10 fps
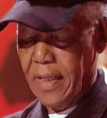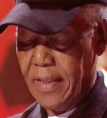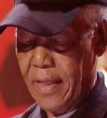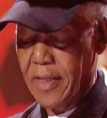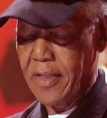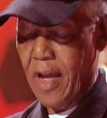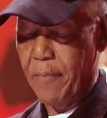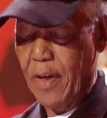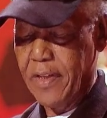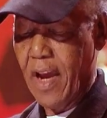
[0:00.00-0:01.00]
This
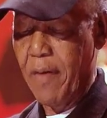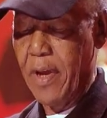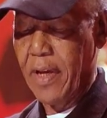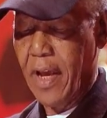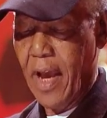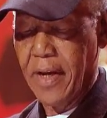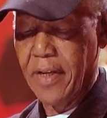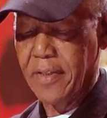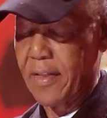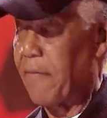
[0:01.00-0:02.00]
epidemic
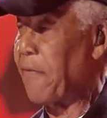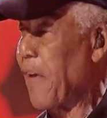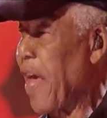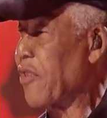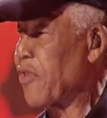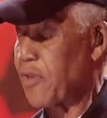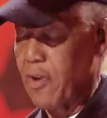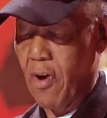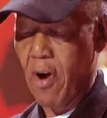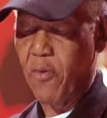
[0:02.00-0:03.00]
carries the face
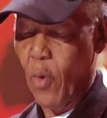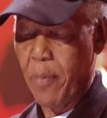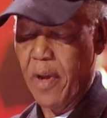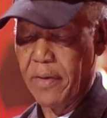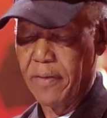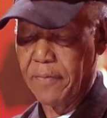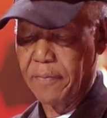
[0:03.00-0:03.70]
of women.